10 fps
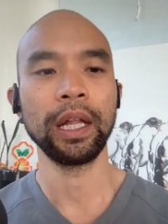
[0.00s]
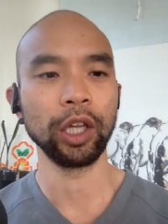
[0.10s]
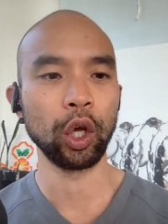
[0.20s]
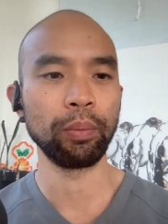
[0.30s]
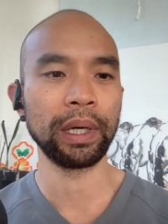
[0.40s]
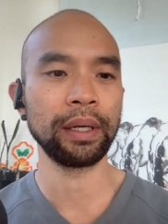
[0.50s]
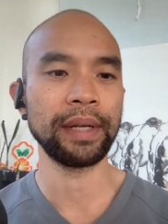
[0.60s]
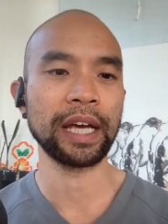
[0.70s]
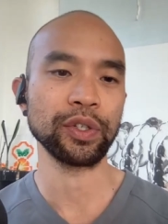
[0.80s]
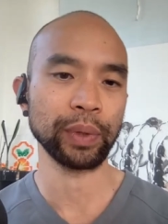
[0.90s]
Loma
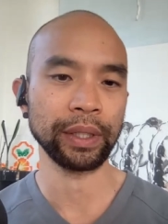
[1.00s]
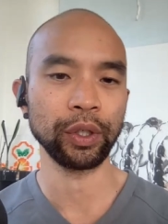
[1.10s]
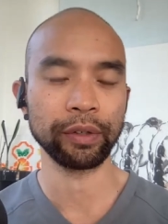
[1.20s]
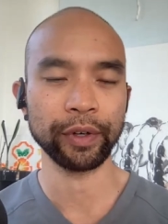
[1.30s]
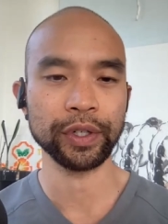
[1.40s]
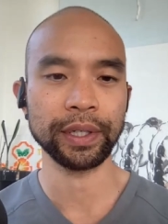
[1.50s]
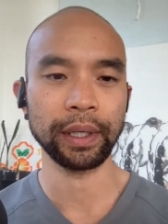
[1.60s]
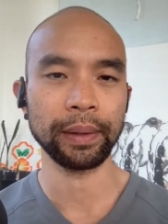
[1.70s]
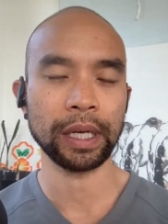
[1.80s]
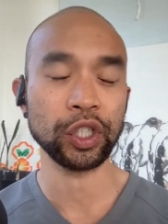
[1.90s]
Nazarene University.
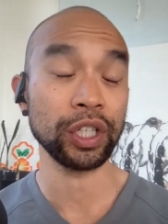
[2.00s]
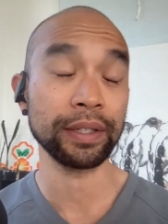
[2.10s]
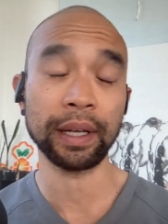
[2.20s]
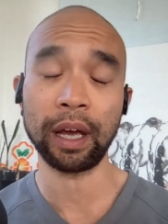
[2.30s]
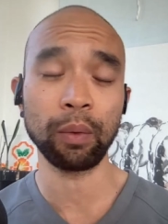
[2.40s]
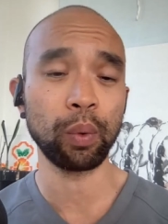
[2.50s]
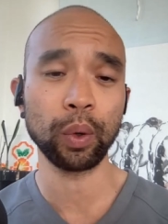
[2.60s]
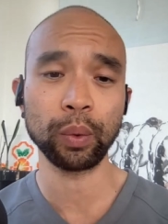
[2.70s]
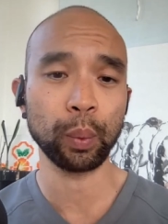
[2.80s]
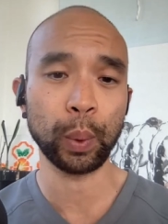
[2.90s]
And she's a
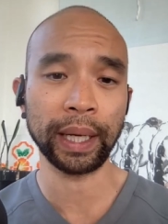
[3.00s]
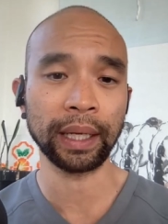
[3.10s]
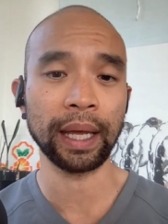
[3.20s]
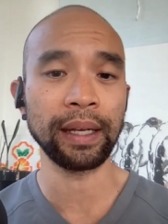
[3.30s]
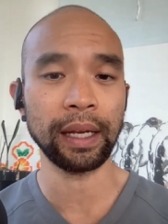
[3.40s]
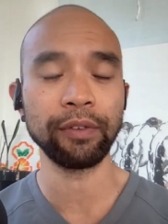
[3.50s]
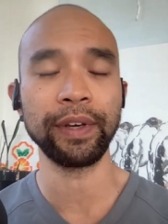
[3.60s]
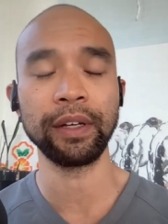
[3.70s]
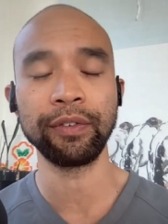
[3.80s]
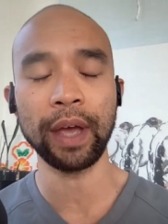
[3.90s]
award-winning and
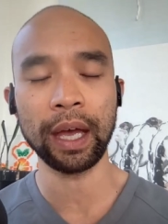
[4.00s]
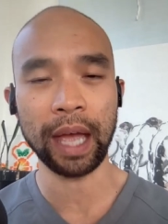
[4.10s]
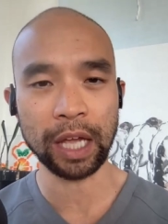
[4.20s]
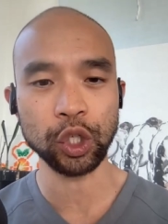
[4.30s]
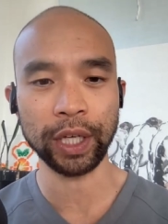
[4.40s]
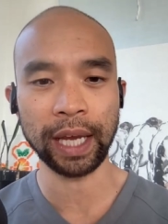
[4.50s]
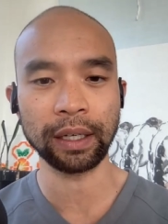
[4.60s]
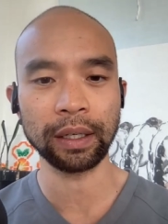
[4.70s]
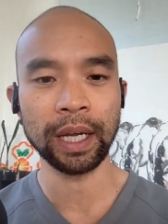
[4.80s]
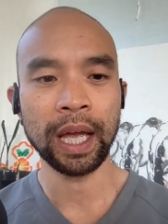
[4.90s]
innovative uh,
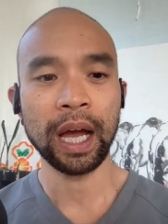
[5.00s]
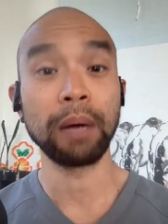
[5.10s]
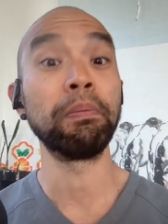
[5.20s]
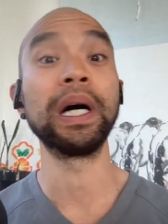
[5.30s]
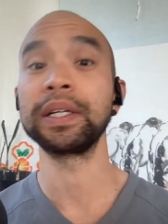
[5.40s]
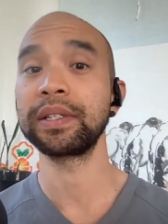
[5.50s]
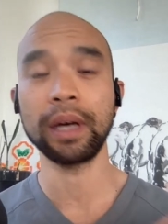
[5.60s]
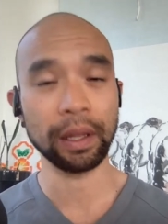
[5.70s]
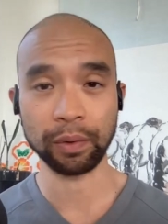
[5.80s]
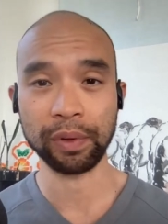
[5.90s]
educator, amongst
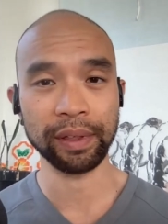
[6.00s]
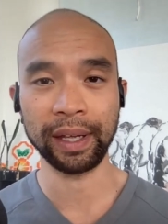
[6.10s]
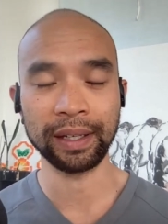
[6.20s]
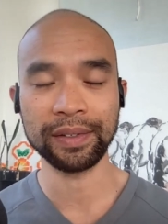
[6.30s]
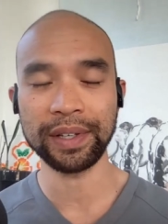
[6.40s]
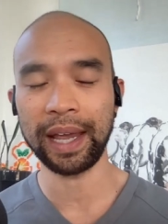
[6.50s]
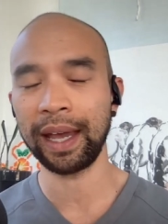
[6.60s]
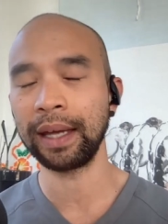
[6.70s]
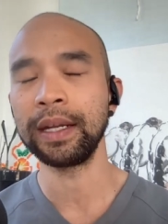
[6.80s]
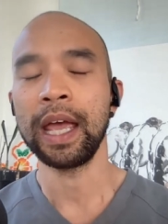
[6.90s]
other things.
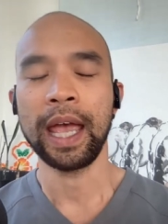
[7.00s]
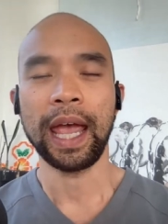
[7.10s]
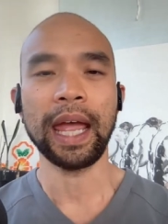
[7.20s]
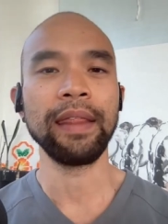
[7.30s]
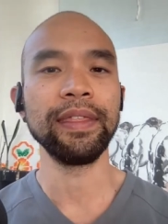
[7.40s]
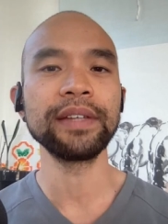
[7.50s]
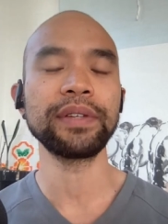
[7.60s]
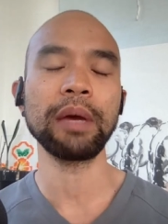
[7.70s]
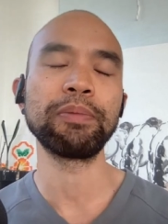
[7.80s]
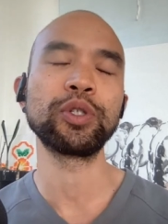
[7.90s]
And in this
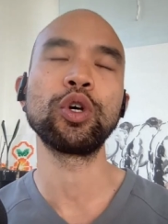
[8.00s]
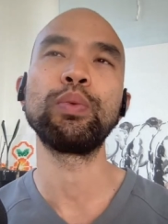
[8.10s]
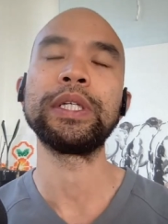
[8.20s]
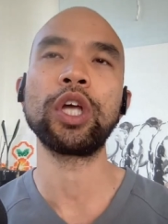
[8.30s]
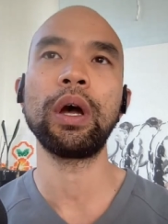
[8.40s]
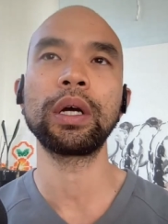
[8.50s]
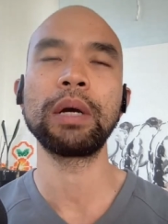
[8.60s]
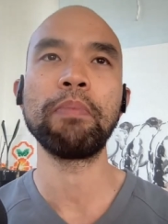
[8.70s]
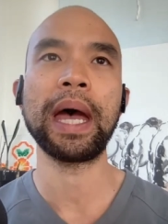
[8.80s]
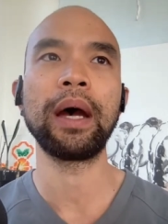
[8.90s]
episode, we talk
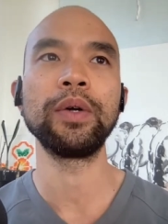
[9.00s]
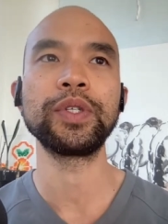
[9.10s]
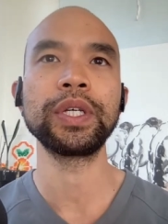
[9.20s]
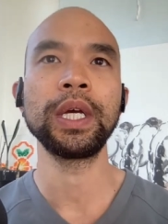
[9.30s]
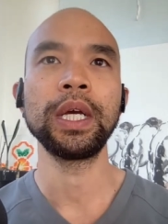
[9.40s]
about